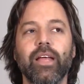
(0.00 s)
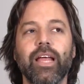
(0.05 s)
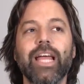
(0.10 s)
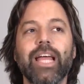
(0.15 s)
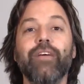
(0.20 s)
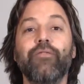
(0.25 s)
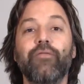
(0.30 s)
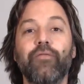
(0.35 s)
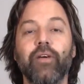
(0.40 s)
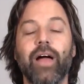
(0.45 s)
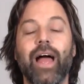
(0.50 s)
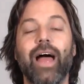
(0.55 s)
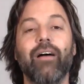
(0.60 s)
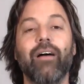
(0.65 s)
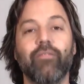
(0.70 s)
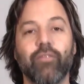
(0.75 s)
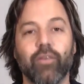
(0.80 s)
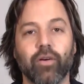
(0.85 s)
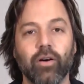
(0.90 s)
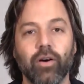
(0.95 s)
if
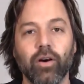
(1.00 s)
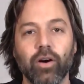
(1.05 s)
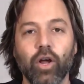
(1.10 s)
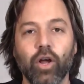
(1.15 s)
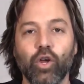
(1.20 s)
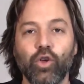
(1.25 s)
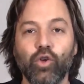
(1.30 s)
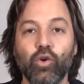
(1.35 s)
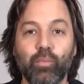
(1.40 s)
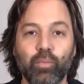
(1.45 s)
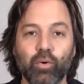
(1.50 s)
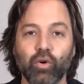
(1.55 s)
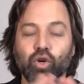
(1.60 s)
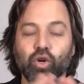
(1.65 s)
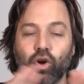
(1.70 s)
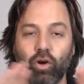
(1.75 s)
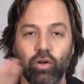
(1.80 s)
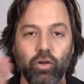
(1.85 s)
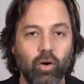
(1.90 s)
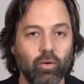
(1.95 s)
ever you
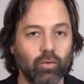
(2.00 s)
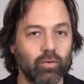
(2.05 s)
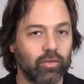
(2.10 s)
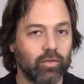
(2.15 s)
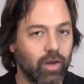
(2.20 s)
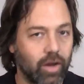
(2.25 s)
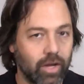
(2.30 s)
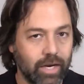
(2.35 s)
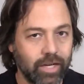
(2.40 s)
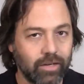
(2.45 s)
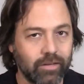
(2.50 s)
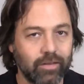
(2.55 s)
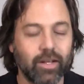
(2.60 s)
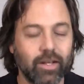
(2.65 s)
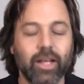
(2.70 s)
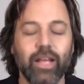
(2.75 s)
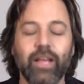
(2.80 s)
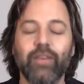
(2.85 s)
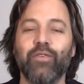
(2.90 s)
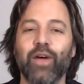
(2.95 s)
put clothes on it,
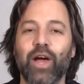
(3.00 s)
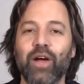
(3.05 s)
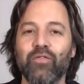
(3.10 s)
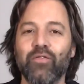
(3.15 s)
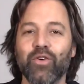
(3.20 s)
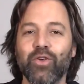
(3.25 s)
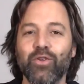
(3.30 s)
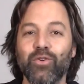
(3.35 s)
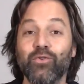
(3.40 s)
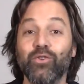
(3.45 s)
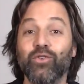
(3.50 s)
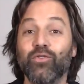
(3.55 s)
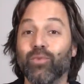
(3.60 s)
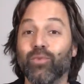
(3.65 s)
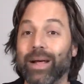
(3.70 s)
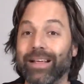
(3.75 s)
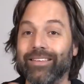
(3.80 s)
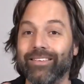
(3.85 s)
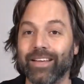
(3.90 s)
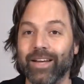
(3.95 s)
if ever you
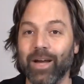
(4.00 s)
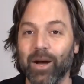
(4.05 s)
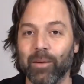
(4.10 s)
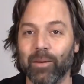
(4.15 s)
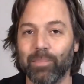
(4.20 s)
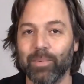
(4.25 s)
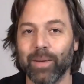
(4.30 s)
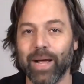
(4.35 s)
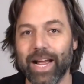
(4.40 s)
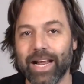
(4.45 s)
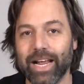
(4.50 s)
dress it up,